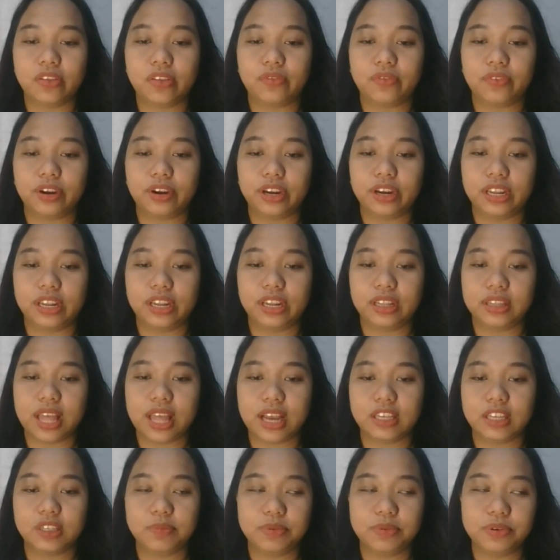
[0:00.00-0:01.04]
of early
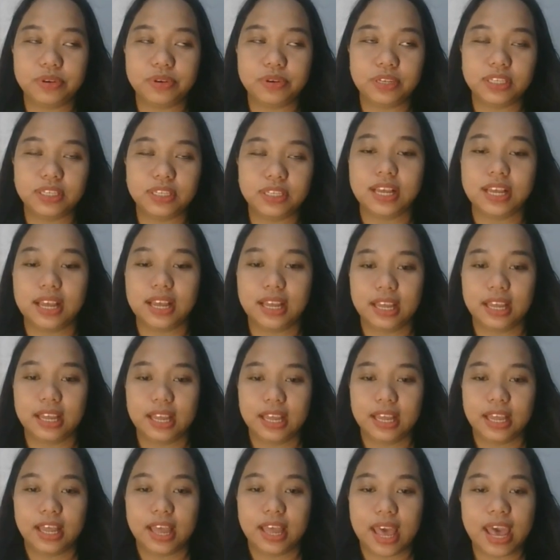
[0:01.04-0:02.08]
textbooks
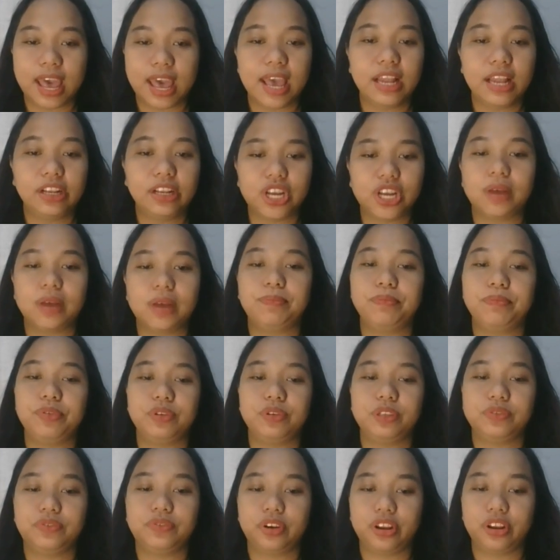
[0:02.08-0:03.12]
and
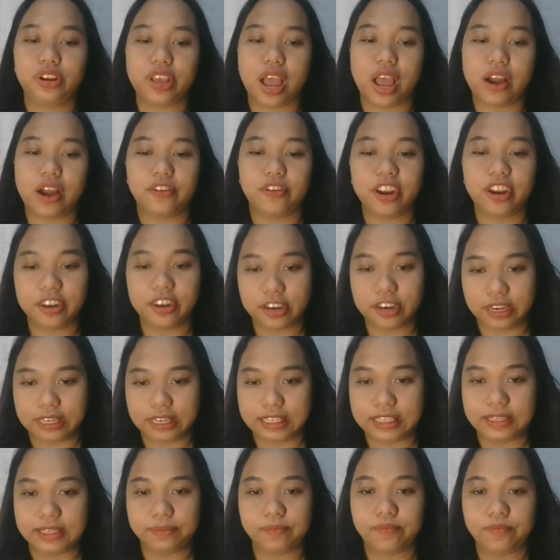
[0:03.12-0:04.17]
chapbooks for young
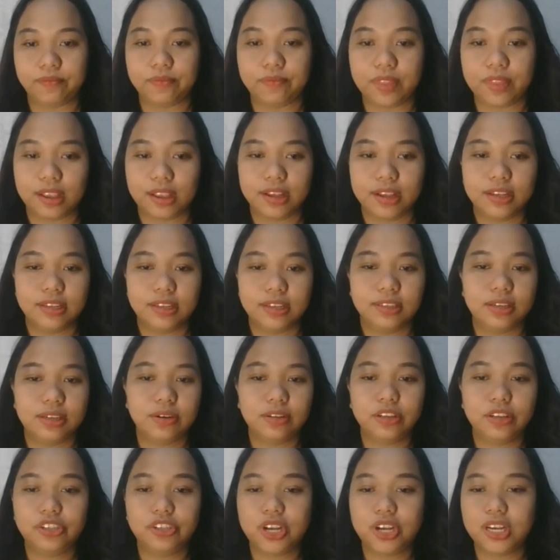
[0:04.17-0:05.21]
readers.
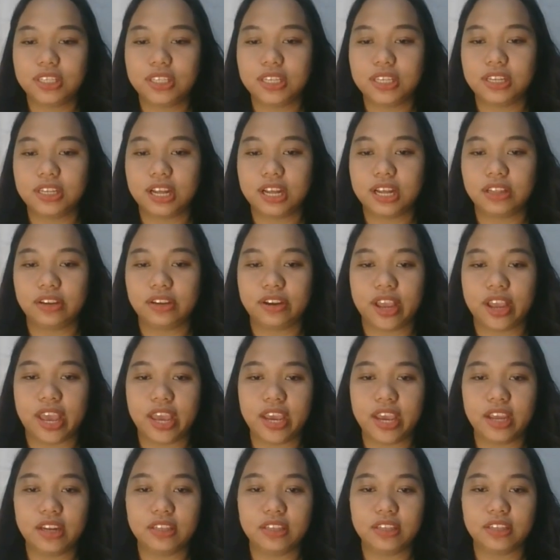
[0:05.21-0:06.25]
So the choice is letter
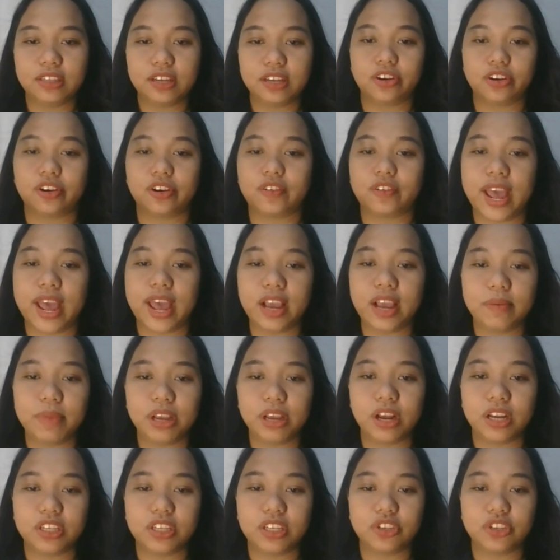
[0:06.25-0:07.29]
A. It is incorrect
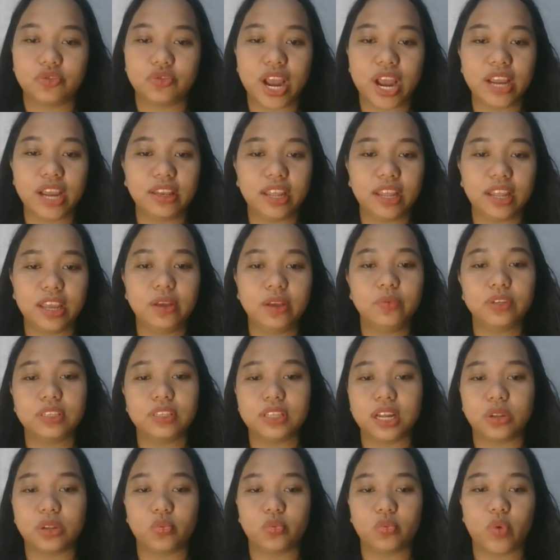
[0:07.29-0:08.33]
because writing was
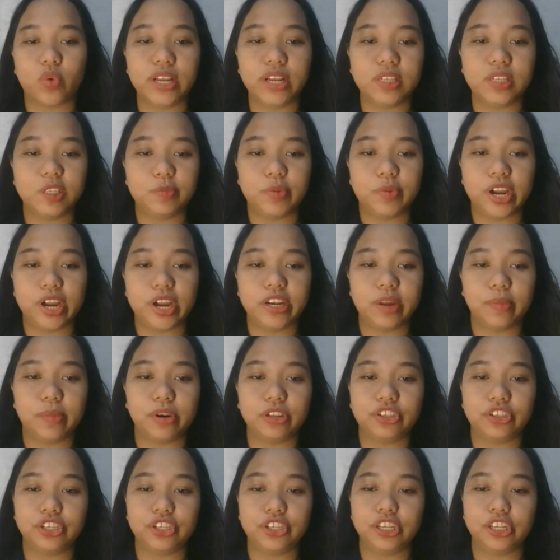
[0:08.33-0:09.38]
not widespread
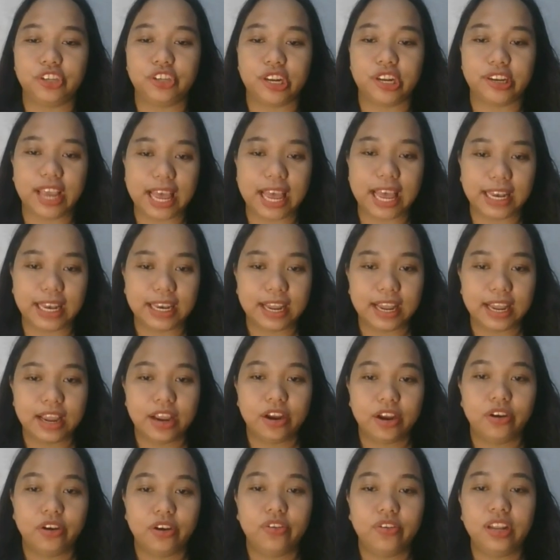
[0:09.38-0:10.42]
among children yet.
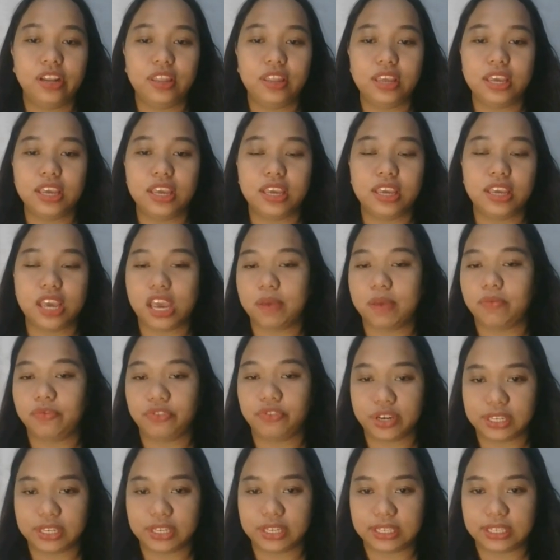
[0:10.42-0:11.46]
Reading came
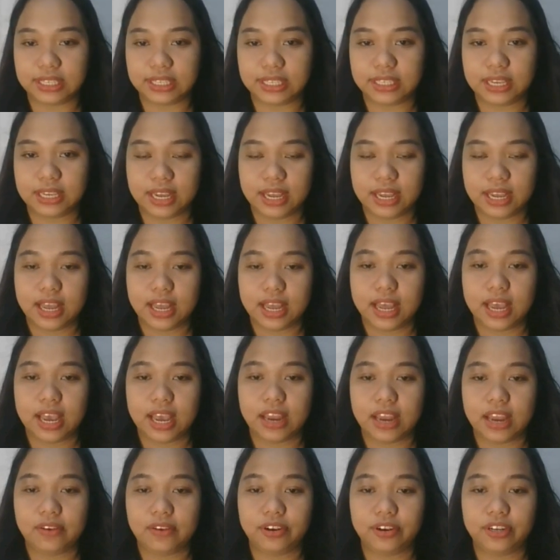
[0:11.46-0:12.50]
first.
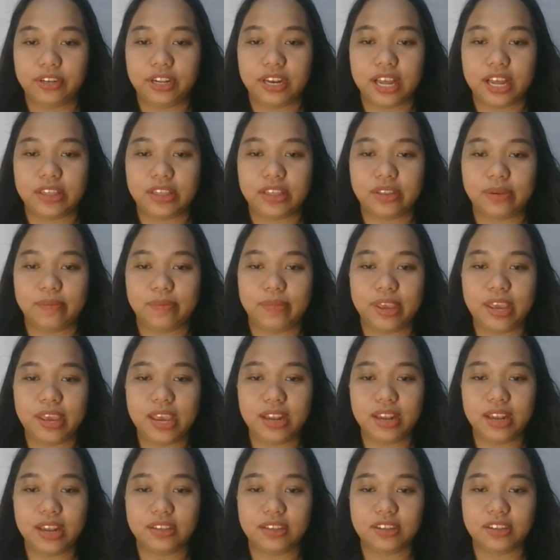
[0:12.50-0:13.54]
And for the letter
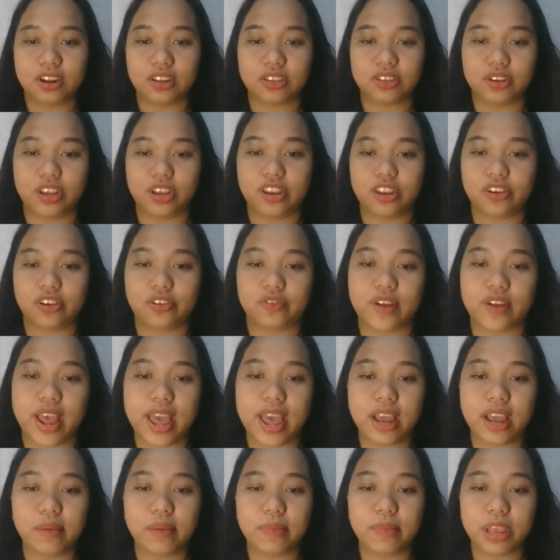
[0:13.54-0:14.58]
B, it is also
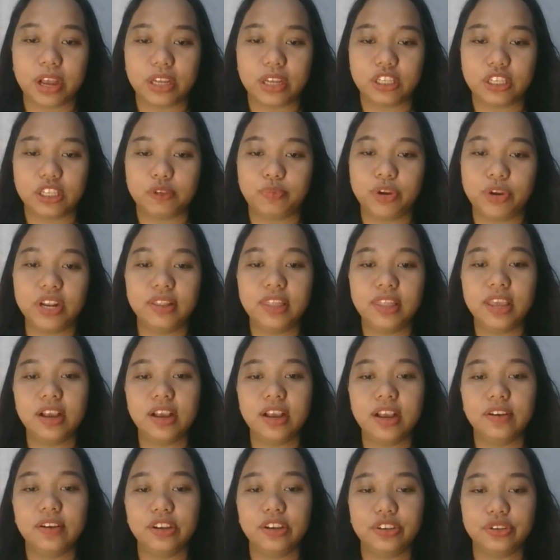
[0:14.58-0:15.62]
incorrect because
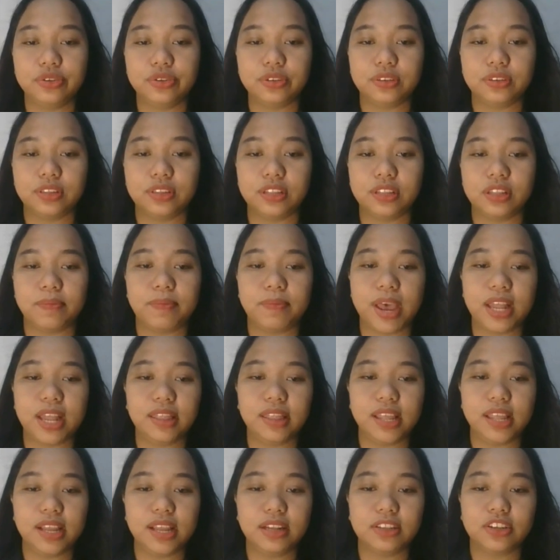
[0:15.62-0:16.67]
printing reduced the
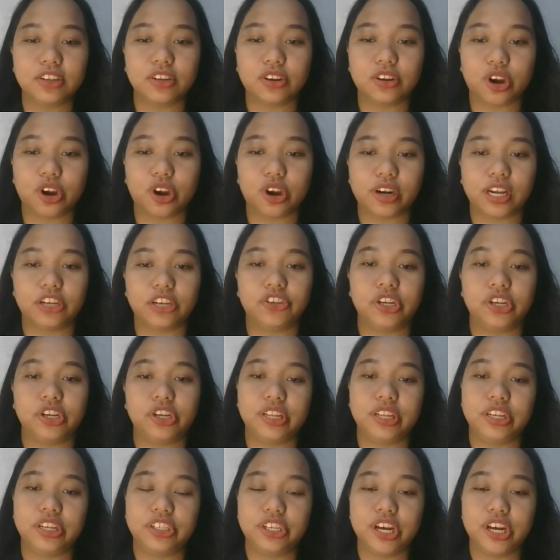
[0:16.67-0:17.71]
dependence on oral
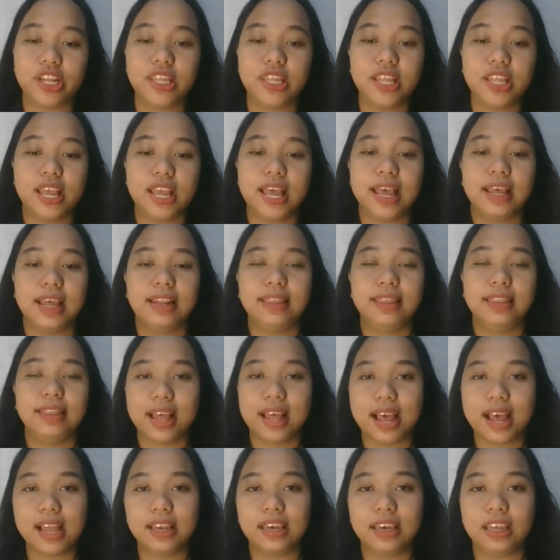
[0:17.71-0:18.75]
tradition,
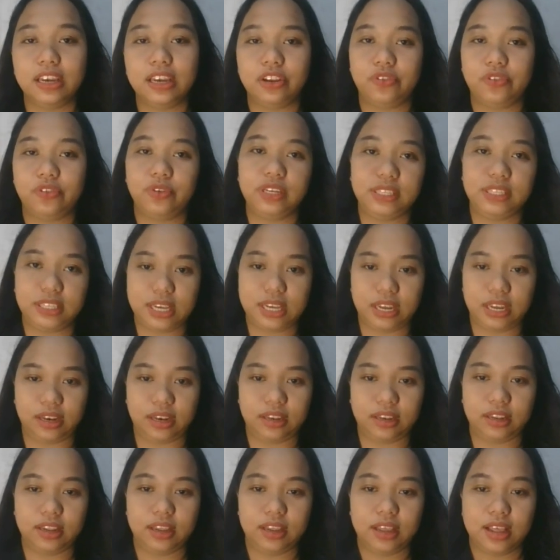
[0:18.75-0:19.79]
not increase it.
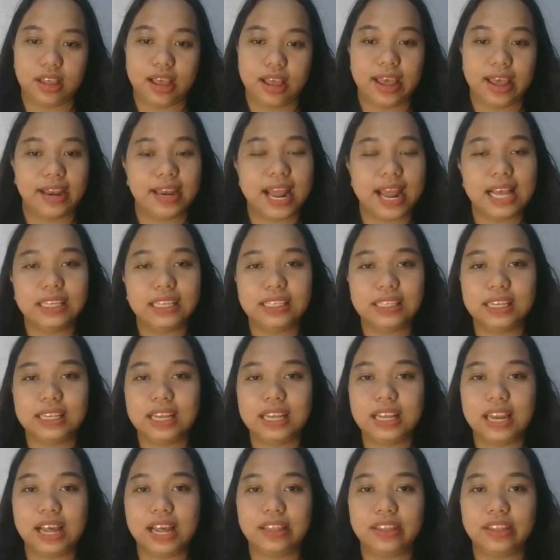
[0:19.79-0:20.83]
And
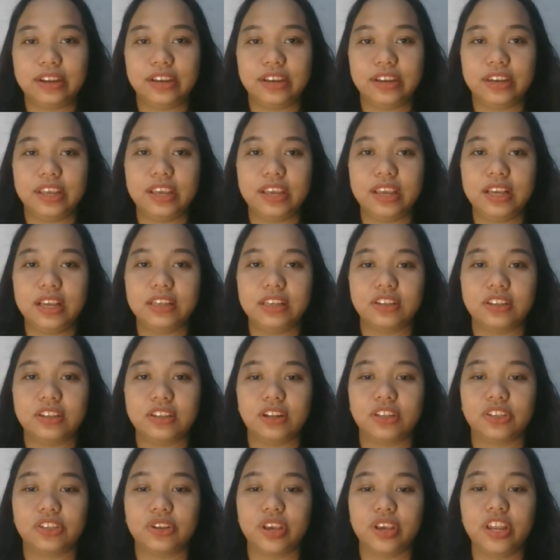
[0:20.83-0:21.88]
lastly, letter D is
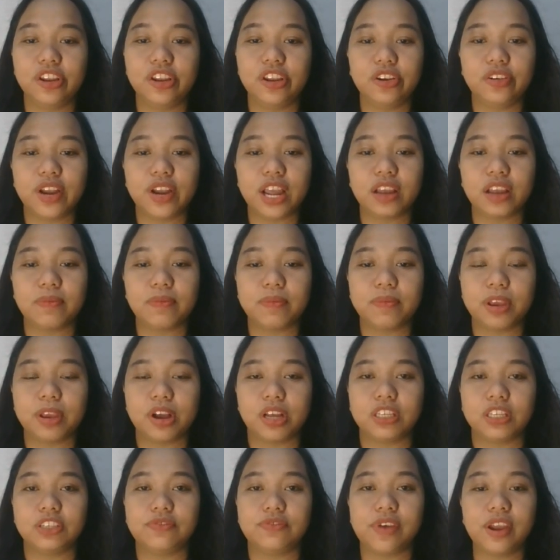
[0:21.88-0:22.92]
also incorrect
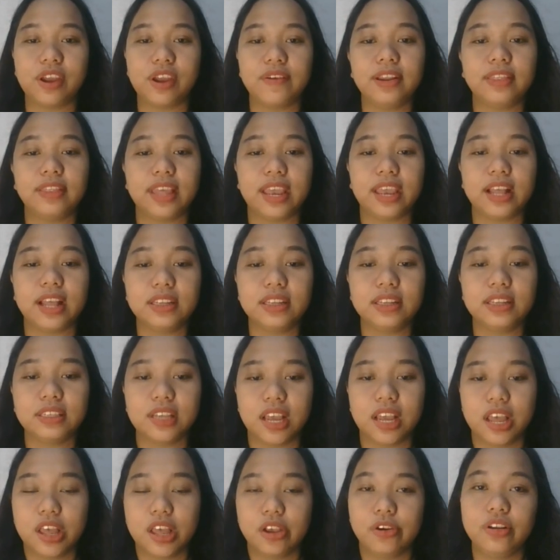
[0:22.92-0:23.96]
because fairy tales
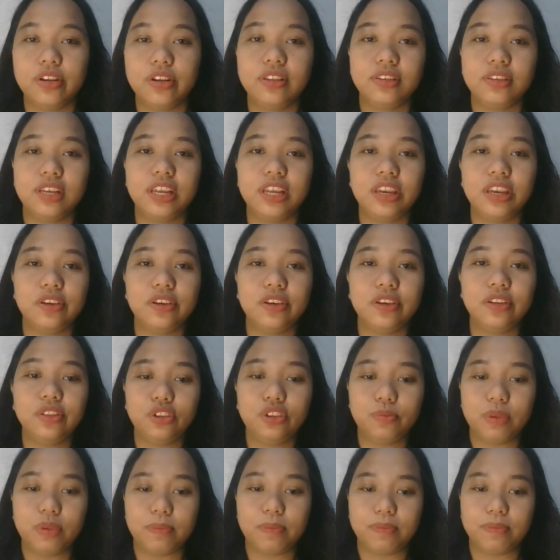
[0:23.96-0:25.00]
continued
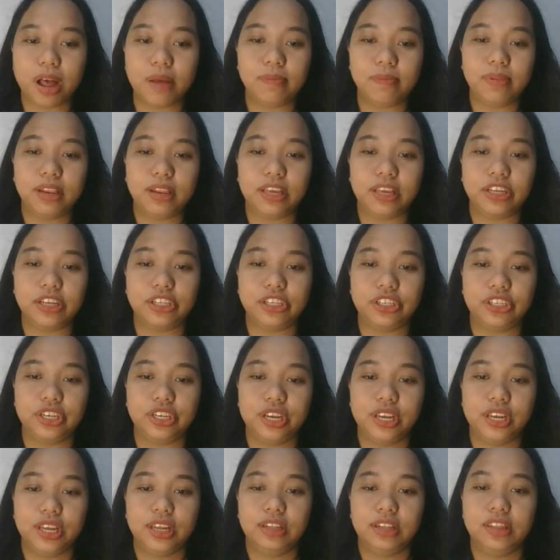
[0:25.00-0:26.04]
to be published.
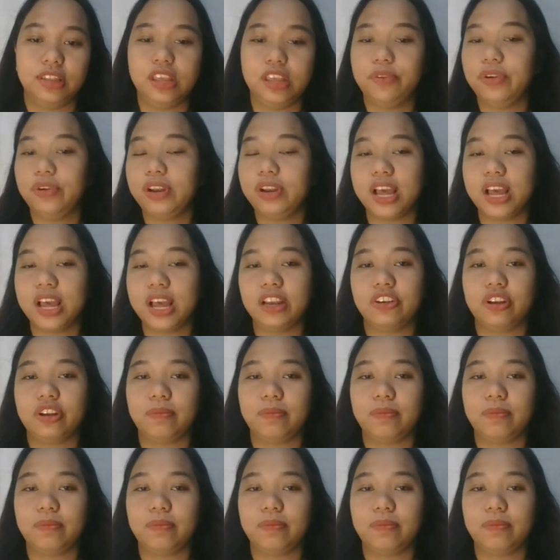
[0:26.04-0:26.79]
They were not